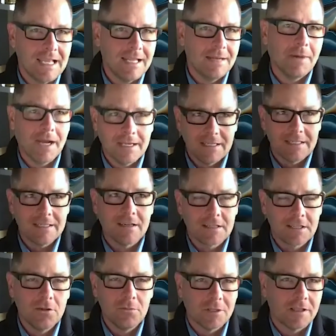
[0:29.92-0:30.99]
mining,
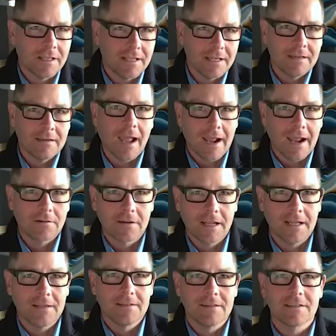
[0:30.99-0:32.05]
accumulating,
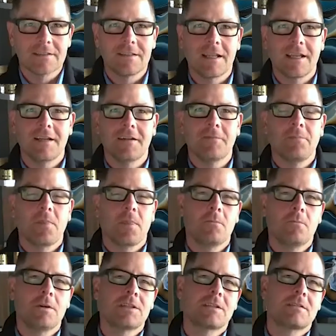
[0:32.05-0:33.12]
aggregating this data,
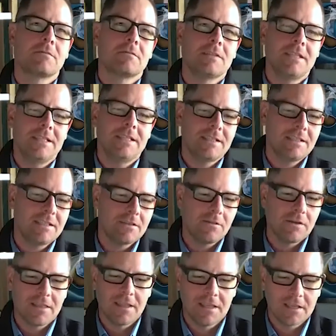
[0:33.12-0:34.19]
which leads into,
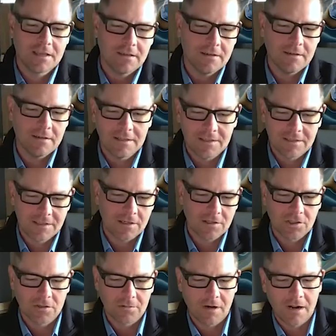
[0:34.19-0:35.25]
I think, a
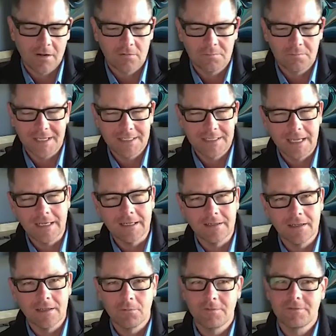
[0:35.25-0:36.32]
discussion around big data.
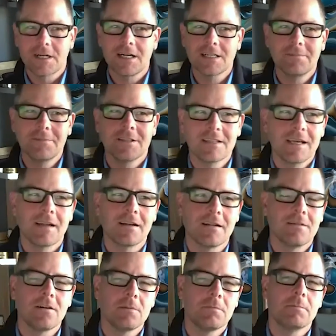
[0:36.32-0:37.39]
And we've talked about that a
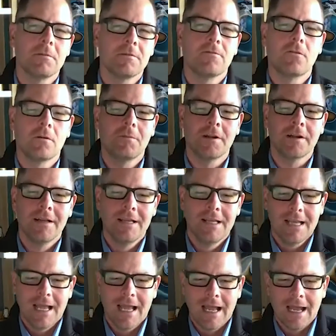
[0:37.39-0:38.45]
little bit before, but
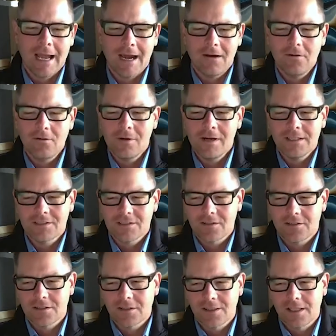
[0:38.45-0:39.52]
how do I
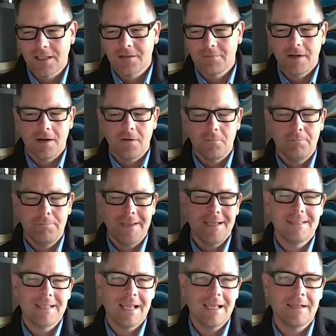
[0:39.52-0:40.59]
start to think about
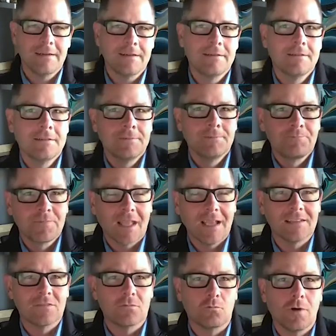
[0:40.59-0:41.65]
big data
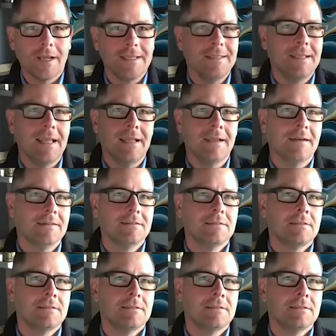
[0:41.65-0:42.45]
as right data?